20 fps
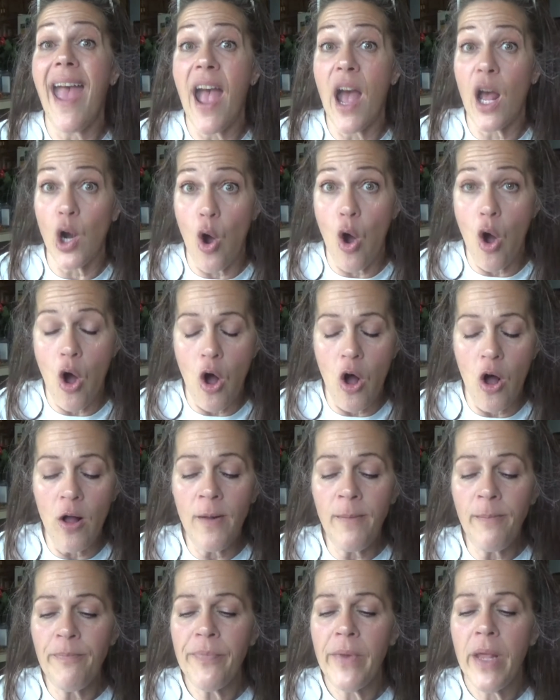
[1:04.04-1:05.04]
at
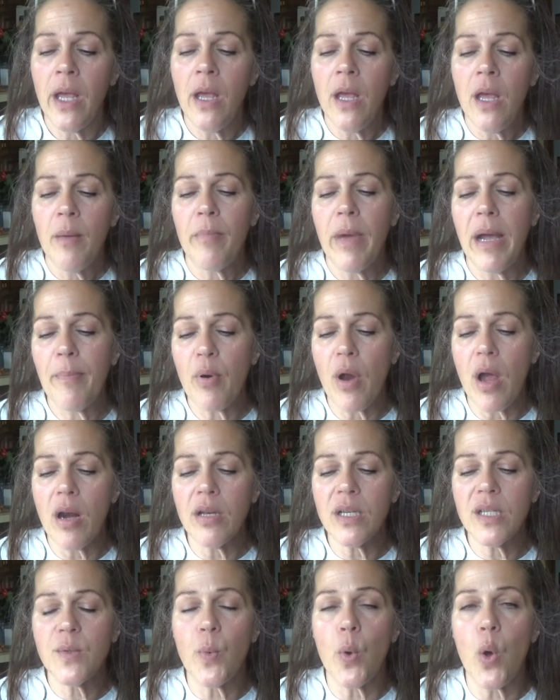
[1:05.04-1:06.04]
all. My
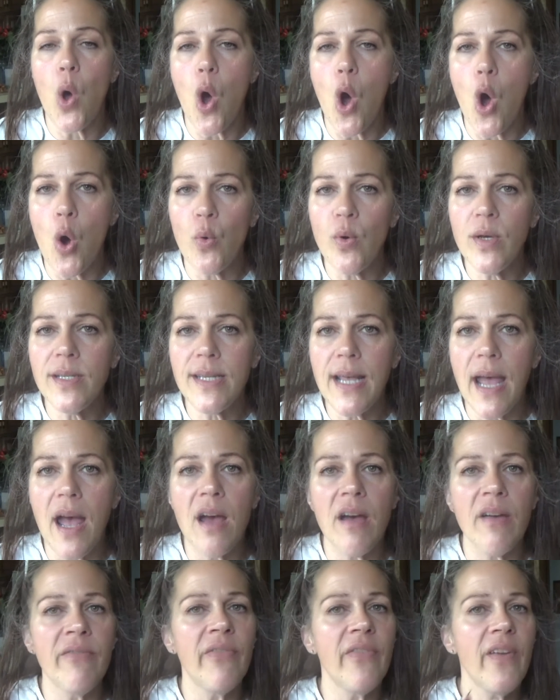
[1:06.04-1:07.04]
products will always
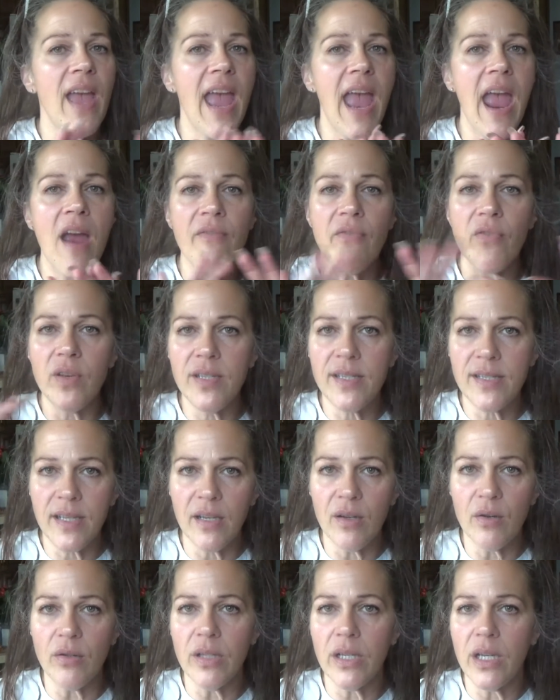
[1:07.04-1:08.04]
have every
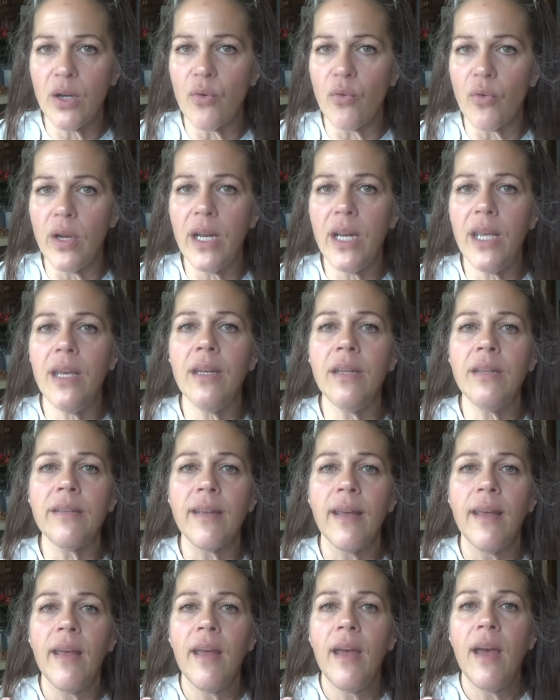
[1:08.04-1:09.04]
single ingredient
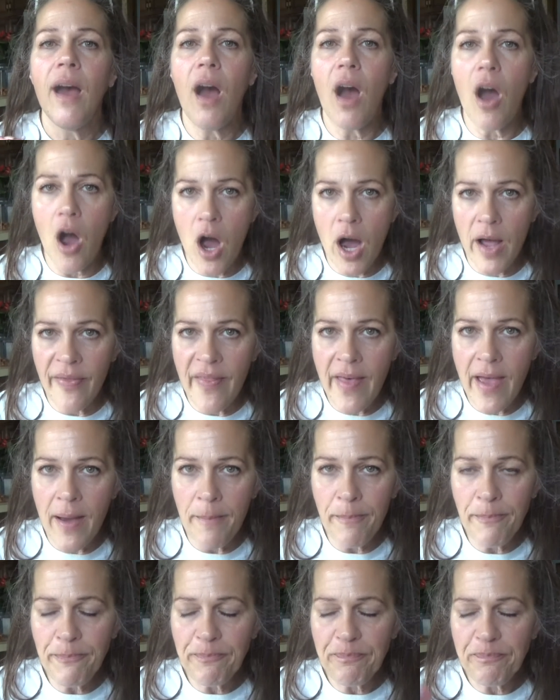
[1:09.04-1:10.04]
on
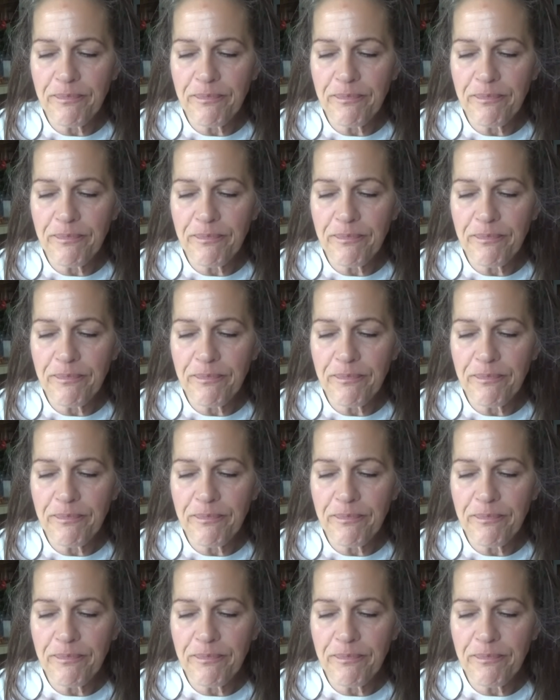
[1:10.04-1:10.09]
them.